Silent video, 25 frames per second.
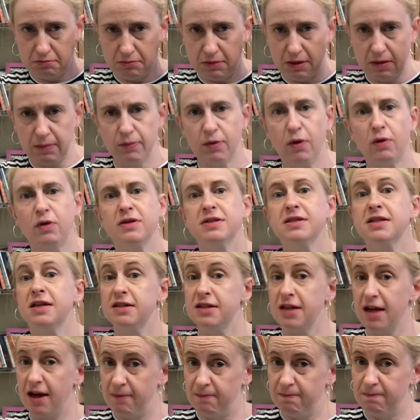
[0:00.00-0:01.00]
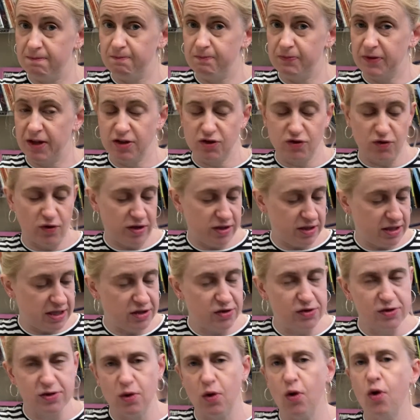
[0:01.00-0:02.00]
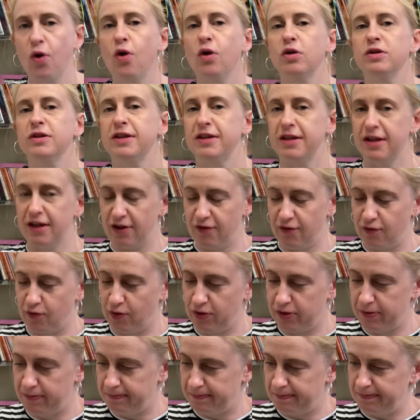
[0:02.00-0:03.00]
Polo said, "Yeah, that's right. He does all the thinking for them."